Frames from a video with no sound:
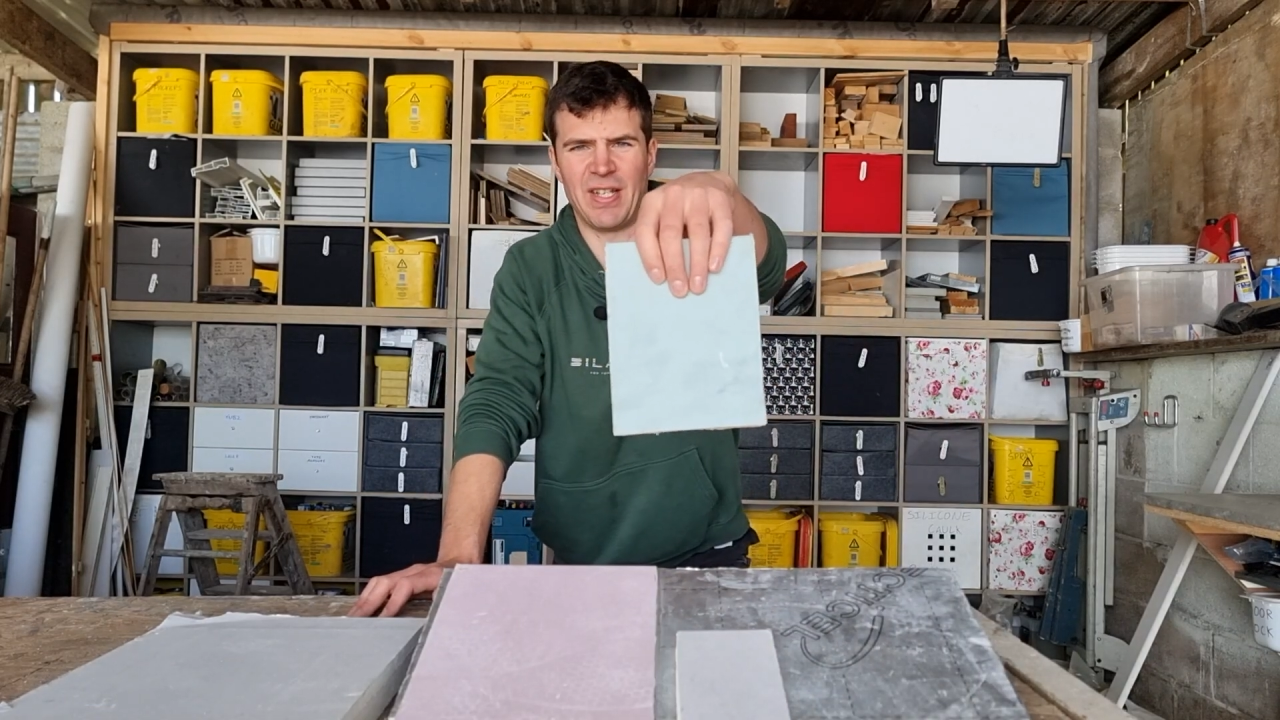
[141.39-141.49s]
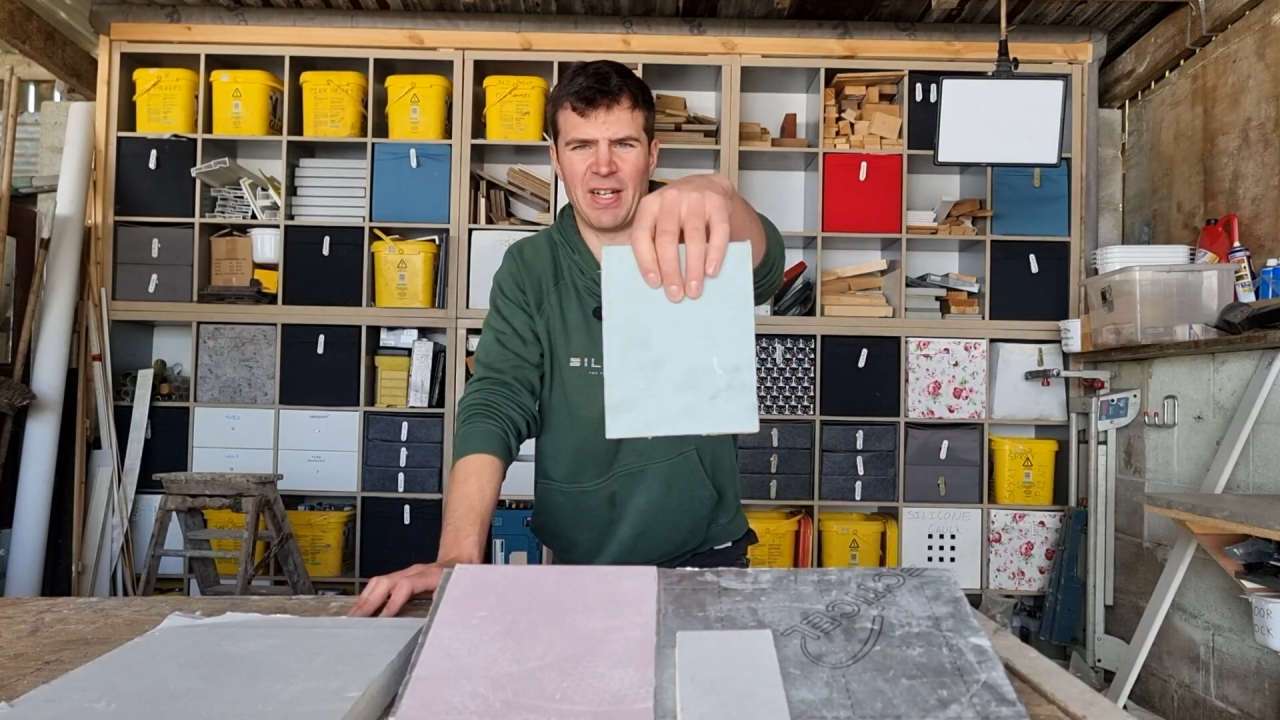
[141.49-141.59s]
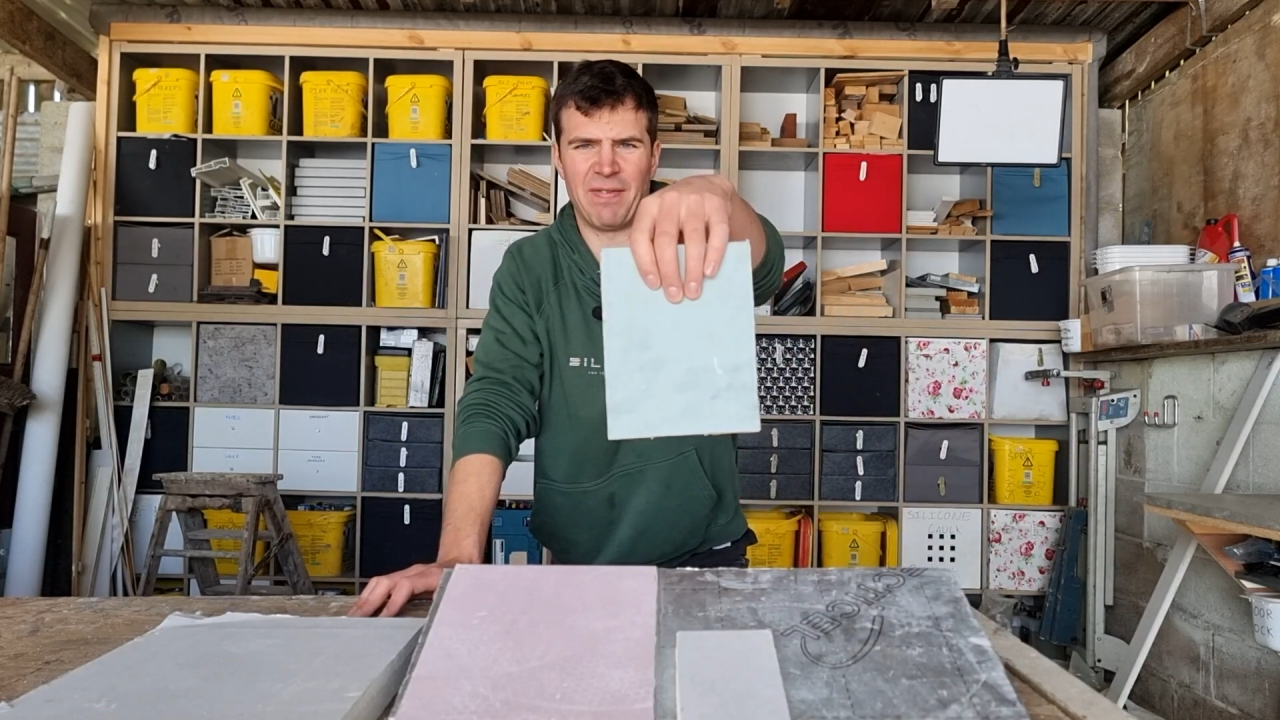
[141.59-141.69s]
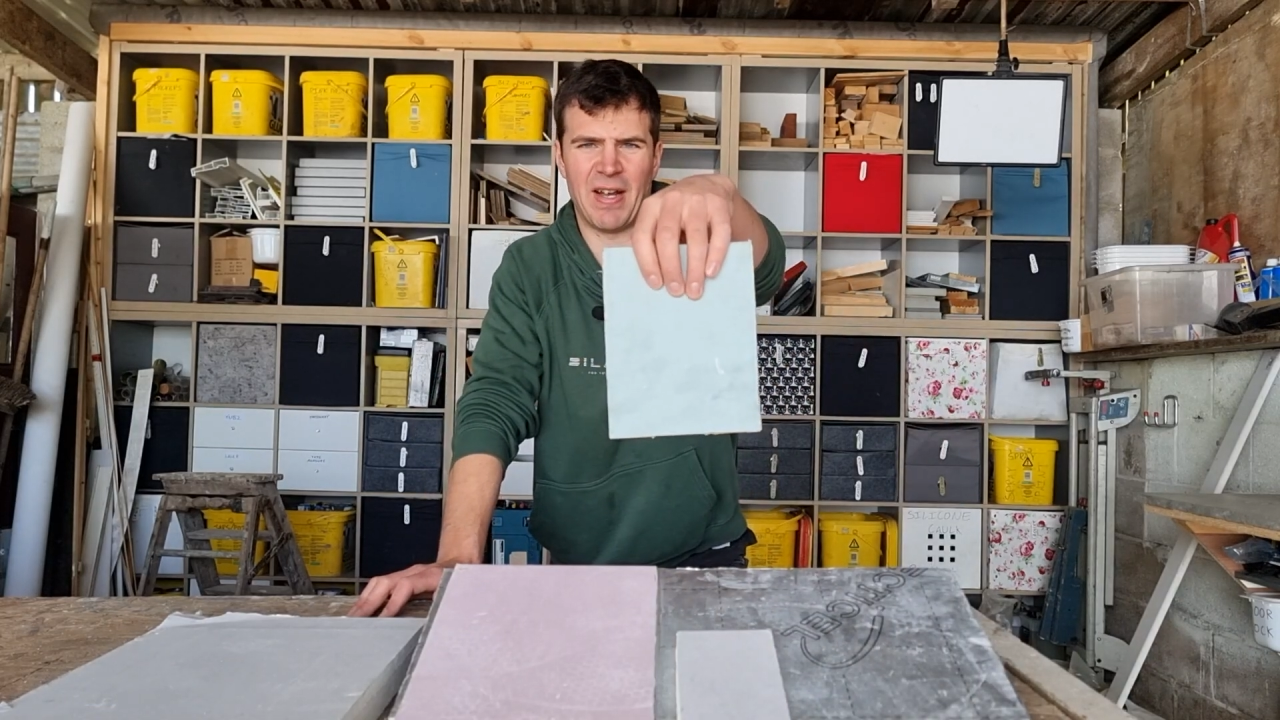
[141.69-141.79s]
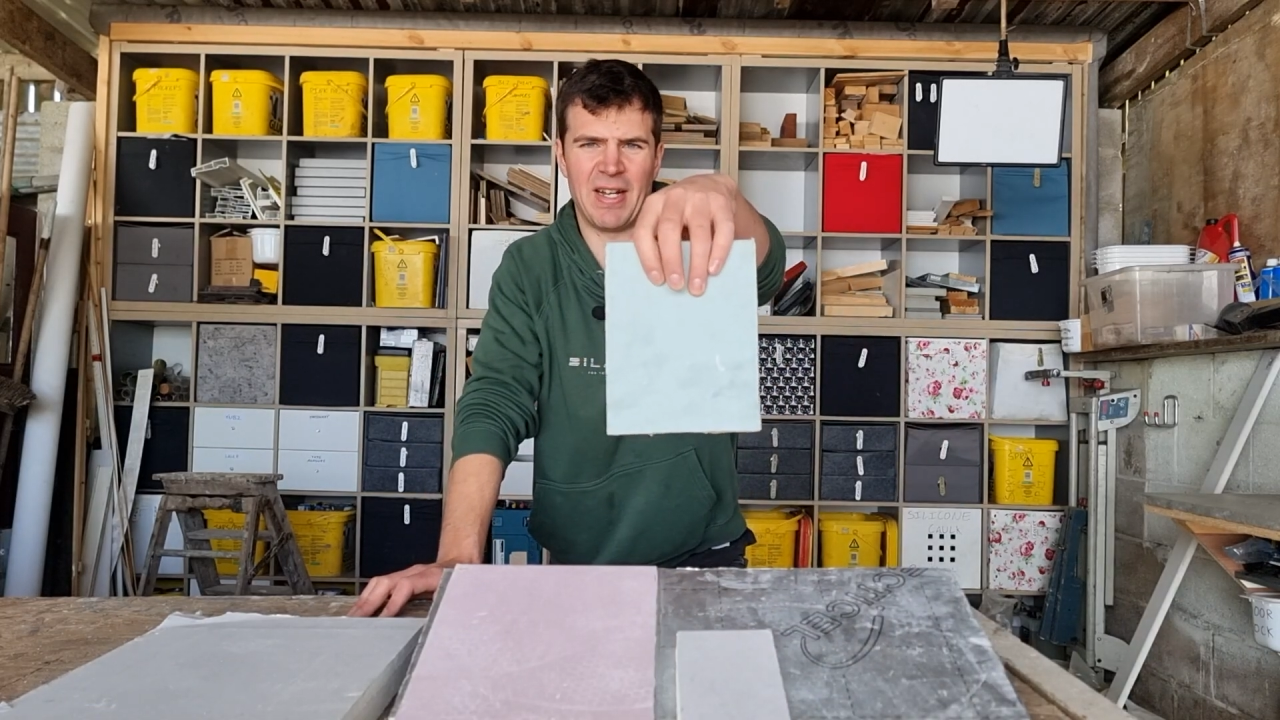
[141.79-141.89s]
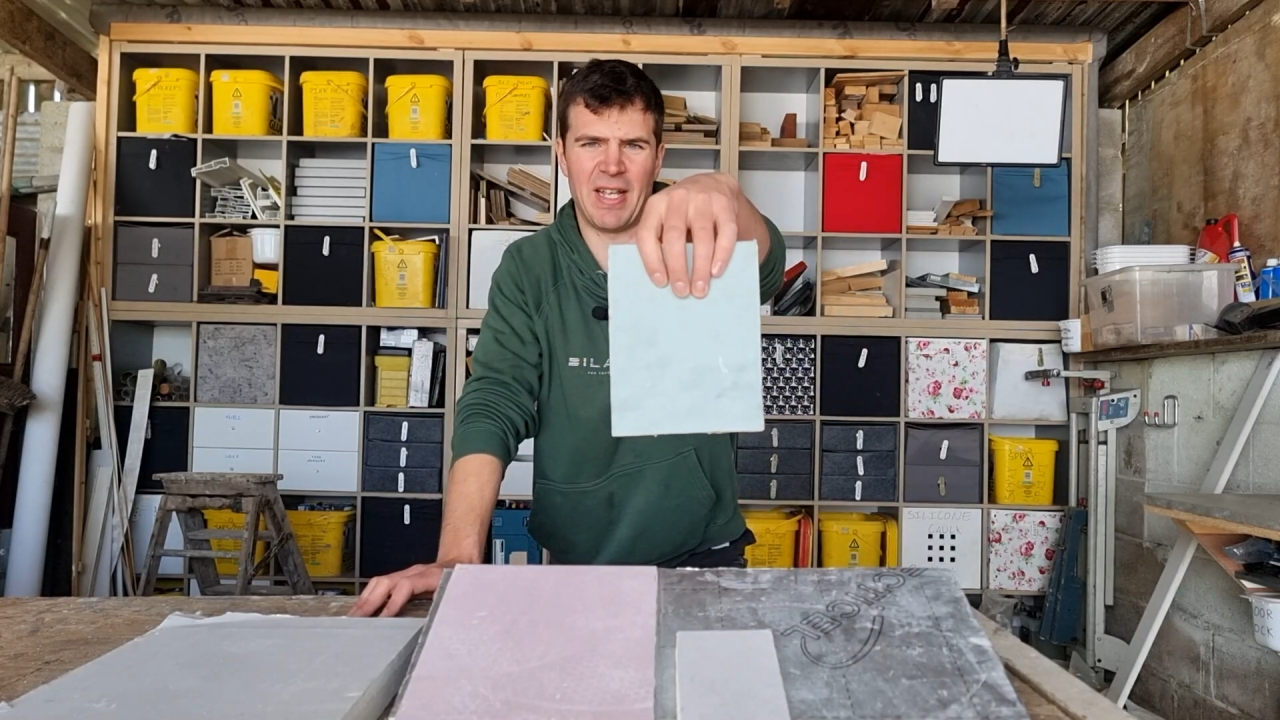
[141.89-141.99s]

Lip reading: signified